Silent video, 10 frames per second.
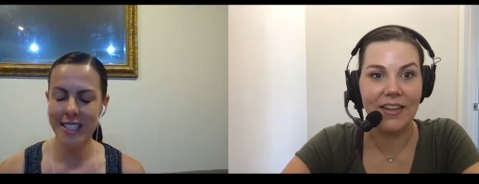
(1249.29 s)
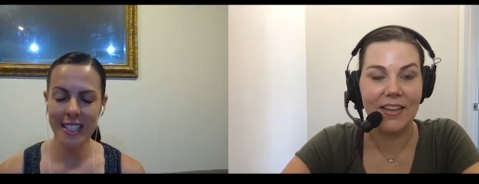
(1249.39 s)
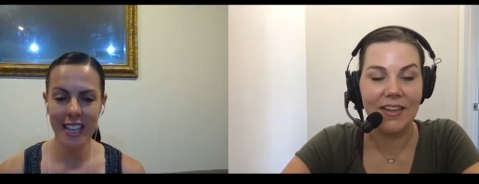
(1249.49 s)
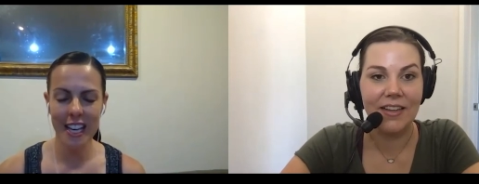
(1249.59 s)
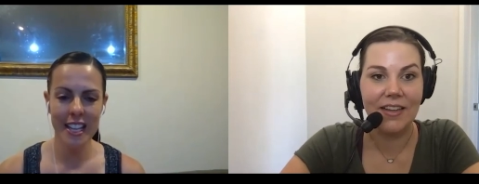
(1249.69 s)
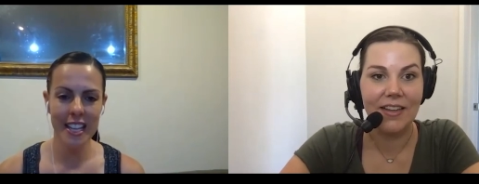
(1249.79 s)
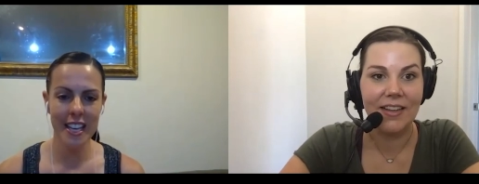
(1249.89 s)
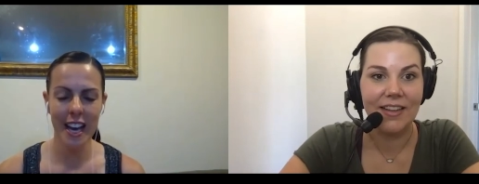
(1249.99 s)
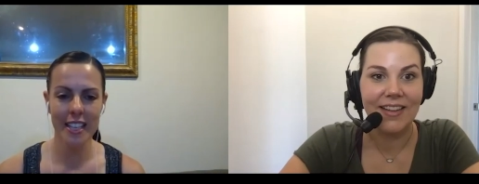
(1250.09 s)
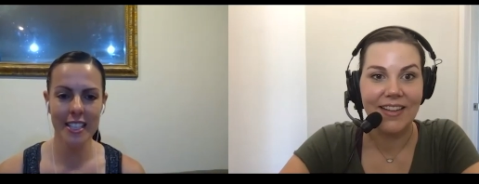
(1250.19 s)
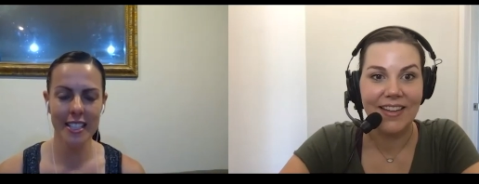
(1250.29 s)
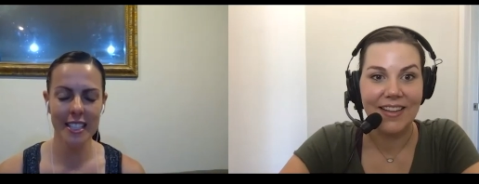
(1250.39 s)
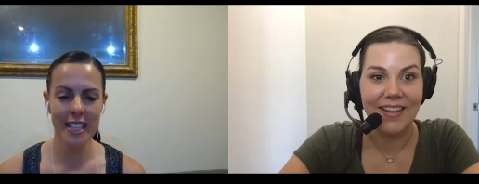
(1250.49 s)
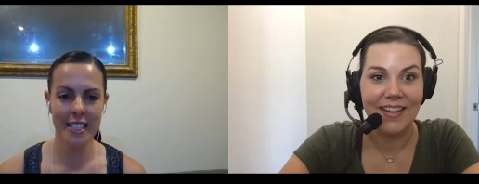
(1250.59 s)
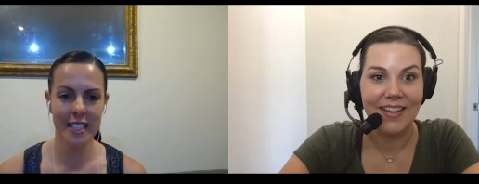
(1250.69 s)
Speaker 1: are kind of there i just need
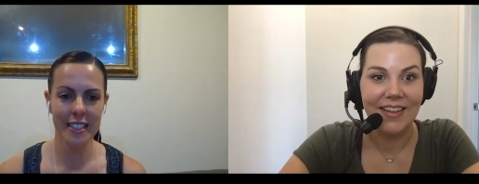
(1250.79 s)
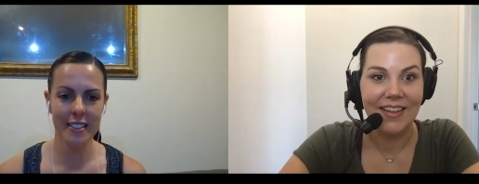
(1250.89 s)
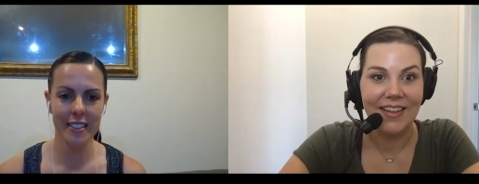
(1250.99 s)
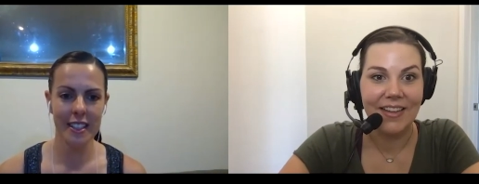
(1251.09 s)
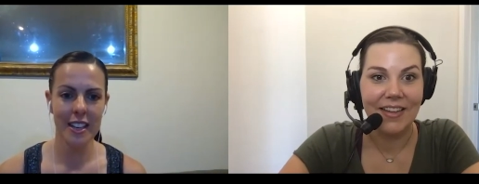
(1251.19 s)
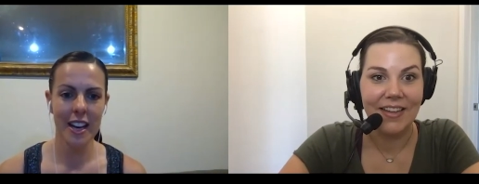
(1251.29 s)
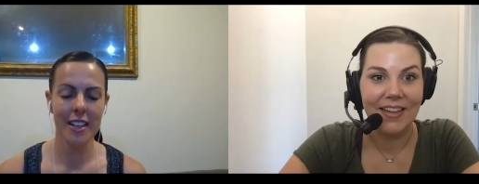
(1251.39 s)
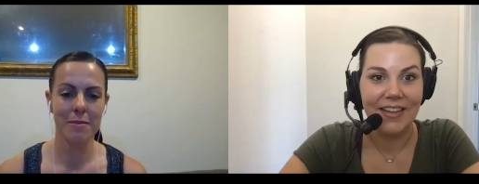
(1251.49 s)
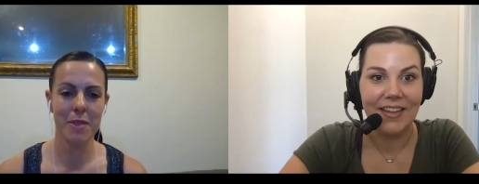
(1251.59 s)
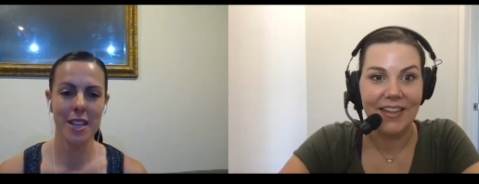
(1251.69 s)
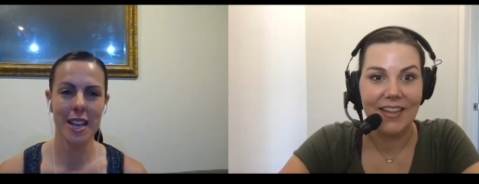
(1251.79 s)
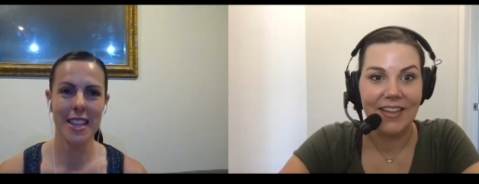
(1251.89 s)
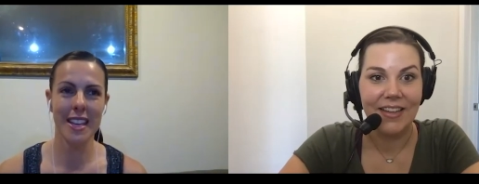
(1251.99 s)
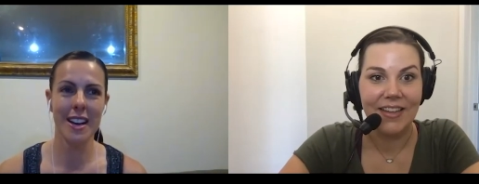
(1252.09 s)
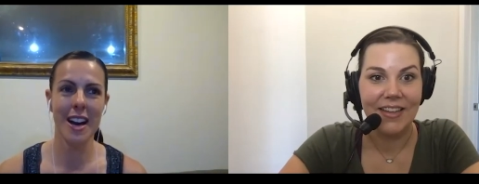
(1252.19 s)
to but i think
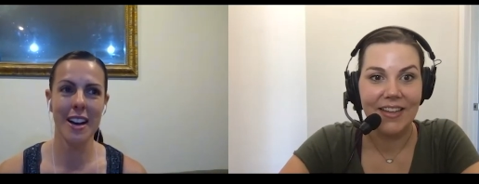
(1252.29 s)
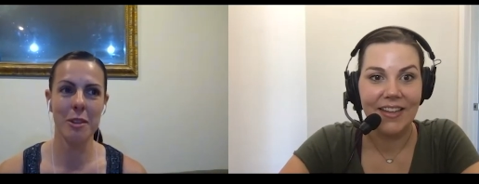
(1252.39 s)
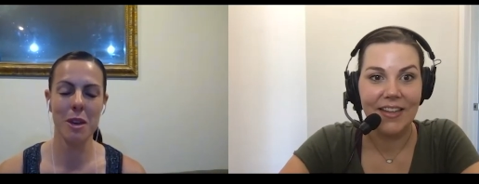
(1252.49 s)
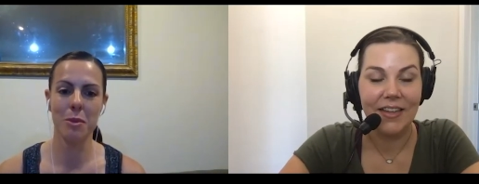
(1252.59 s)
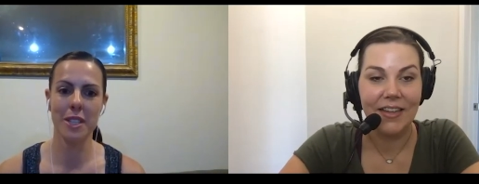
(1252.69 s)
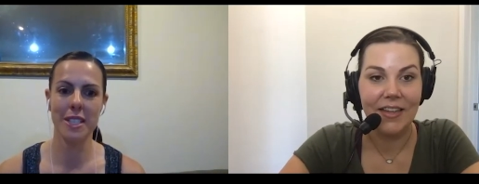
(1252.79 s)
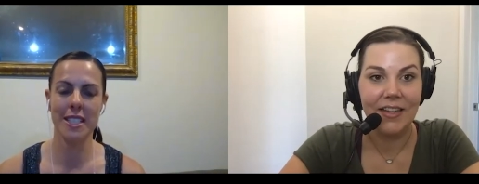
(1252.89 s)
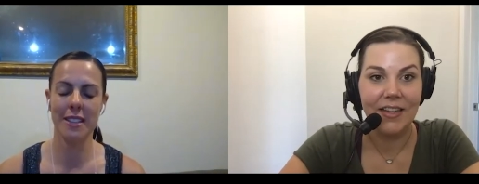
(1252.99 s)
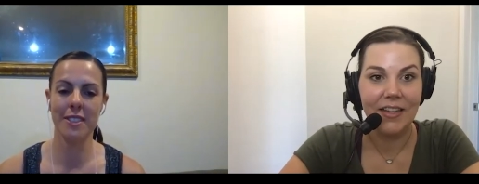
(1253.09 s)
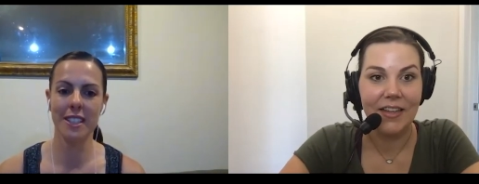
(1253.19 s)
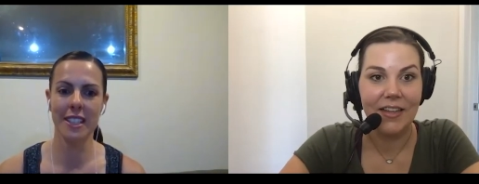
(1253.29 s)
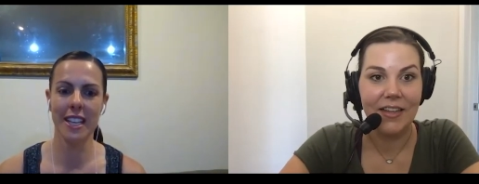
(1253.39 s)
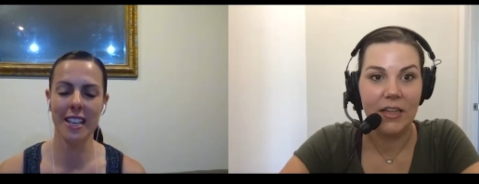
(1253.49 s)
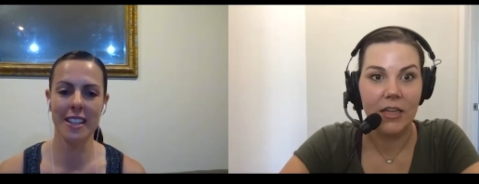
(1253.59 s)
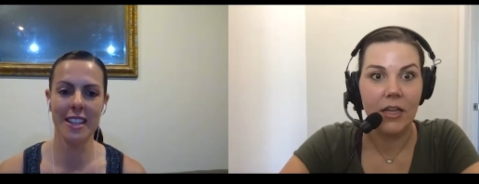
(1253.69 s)
hiring people is definitely
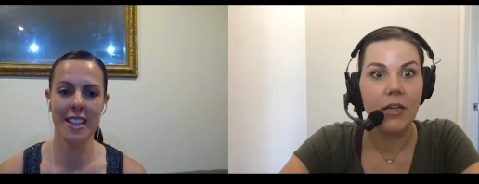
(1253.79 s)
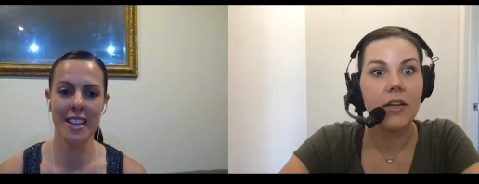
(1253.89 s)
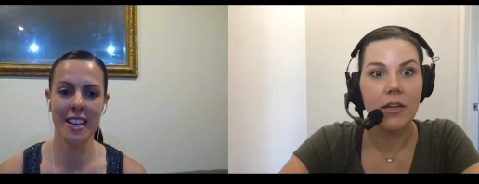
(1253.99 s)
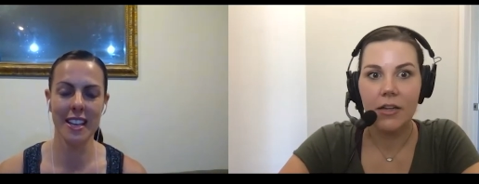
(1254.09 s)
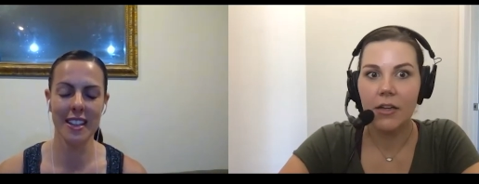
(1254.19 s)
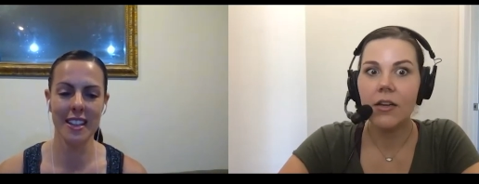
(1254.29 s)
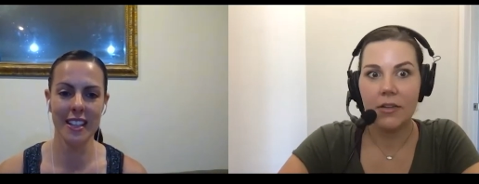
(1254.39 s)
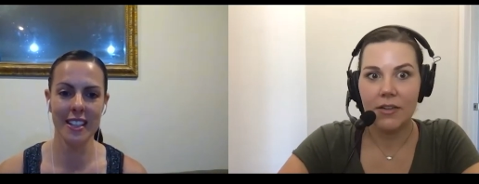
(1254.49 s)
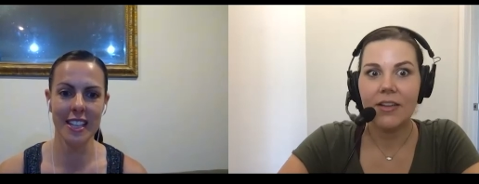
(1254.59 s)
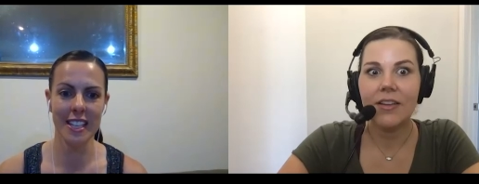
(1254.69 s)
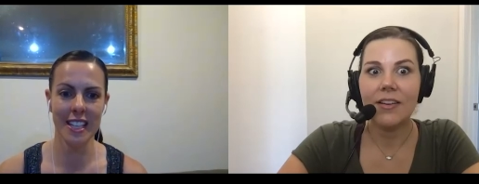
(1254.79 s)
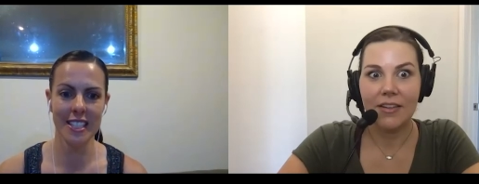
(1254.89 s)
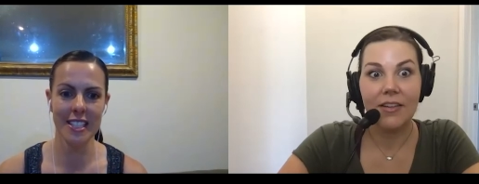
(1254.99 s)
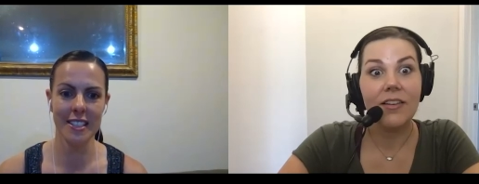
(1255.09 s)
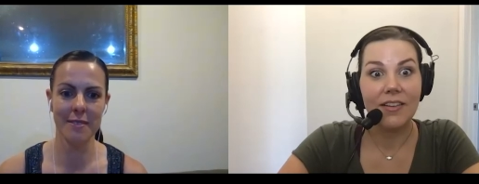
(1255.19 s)
the thing that i need to
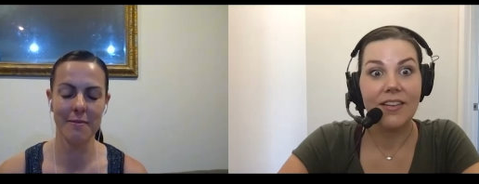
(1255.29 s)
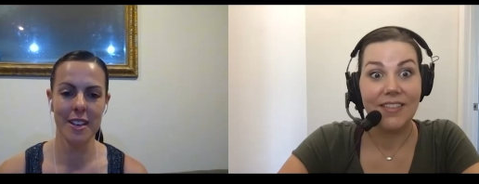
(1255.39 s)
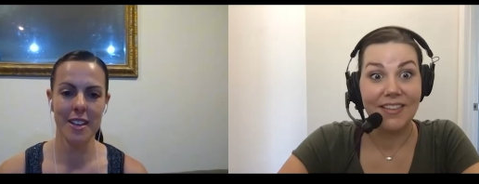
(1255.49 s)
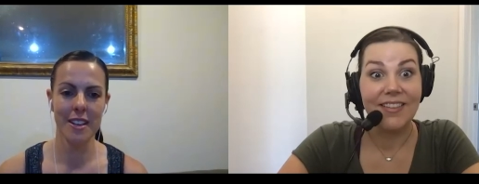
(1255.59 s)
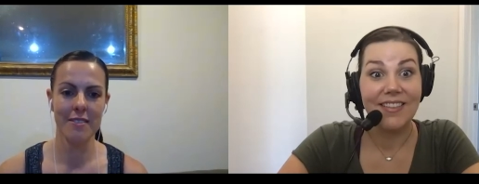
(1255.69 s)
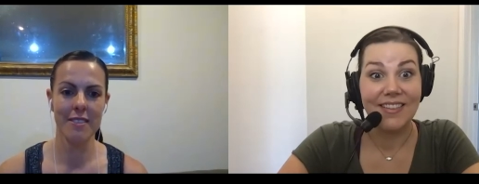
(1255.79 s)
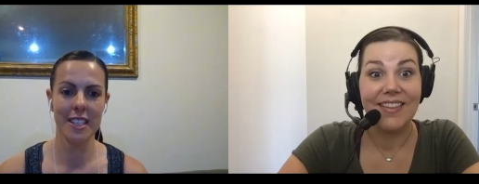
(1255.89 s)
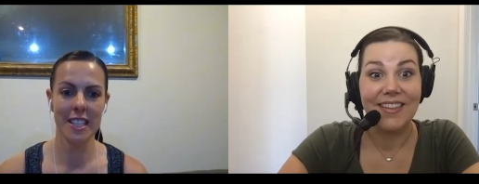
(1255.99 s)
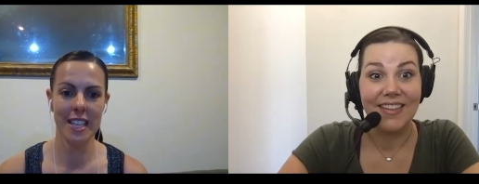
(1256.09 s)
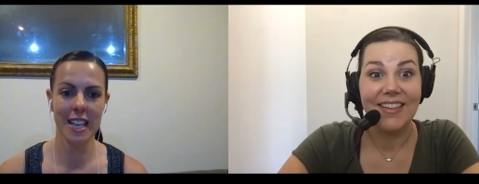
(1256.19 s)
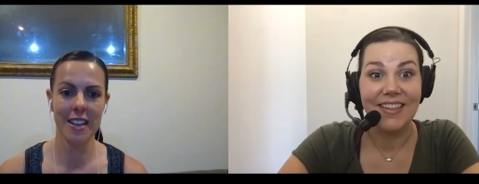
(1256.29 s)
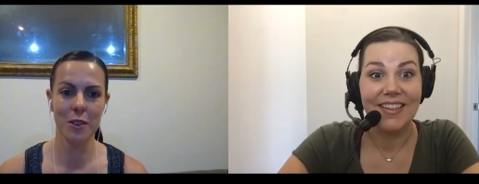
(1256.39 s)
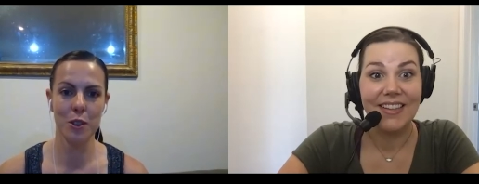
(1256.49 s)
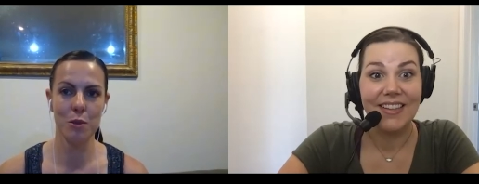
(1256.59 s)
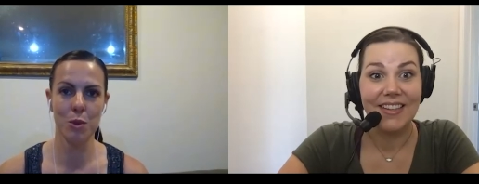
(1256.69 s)
really get onto
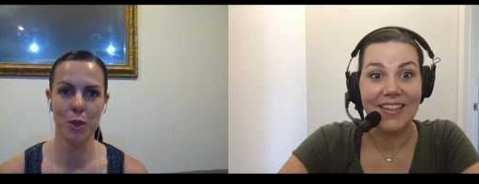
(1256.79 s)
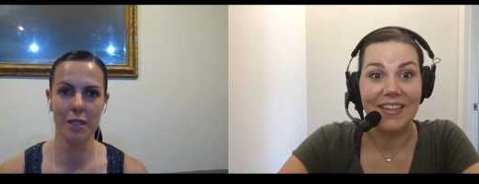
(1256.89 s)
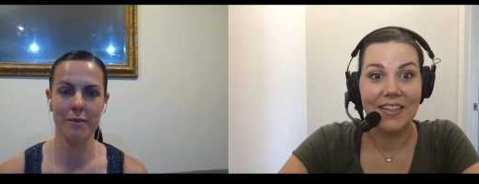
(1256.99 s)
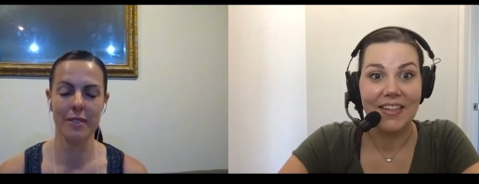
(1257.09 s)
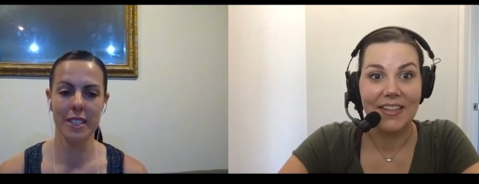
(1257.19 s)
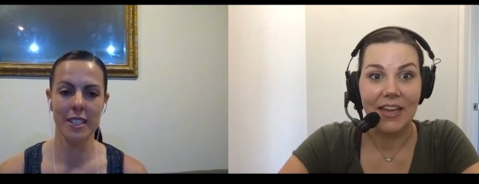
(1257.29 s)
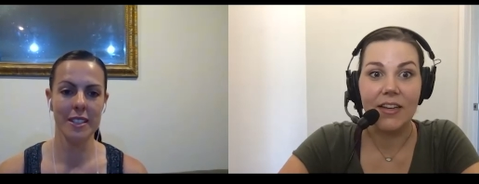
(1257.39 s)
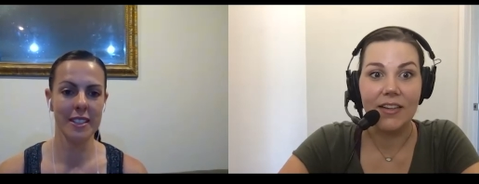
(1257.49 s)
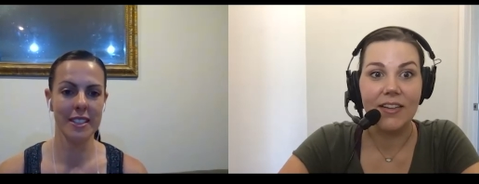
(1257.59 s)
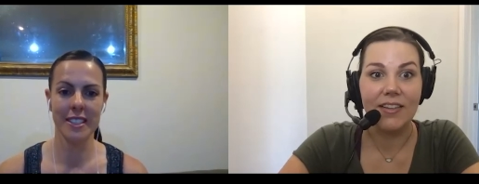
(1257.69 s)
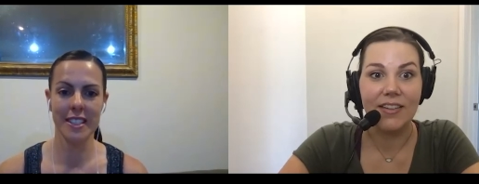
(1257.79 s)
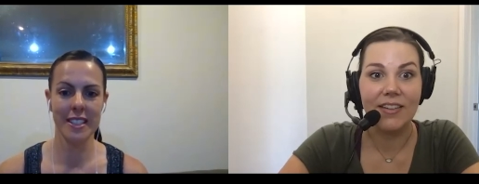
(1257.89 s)
more yeah because